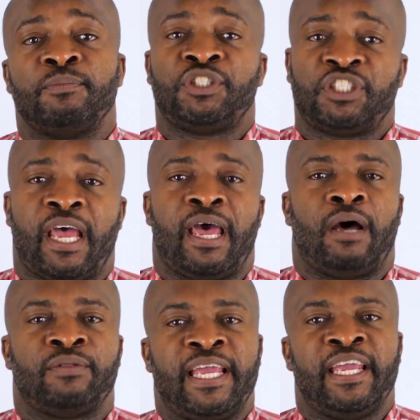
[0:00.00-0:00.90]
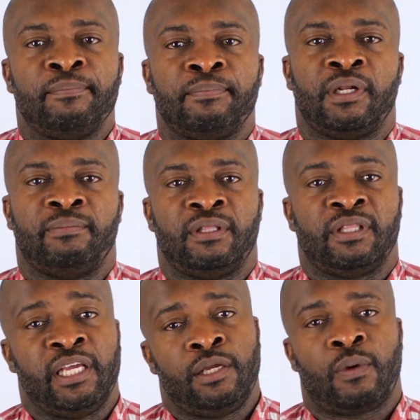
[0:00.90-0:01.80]
must share how they implement
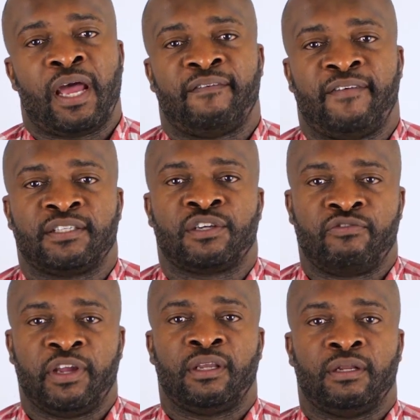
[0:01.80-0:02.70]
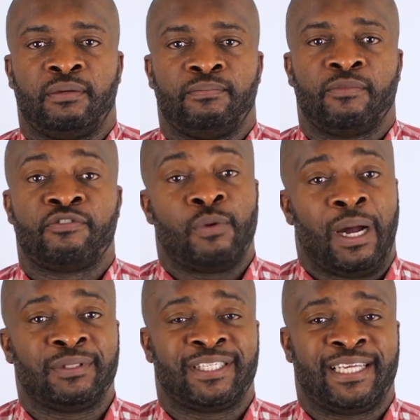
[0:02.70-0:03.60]
the EYFS curriculum throughout the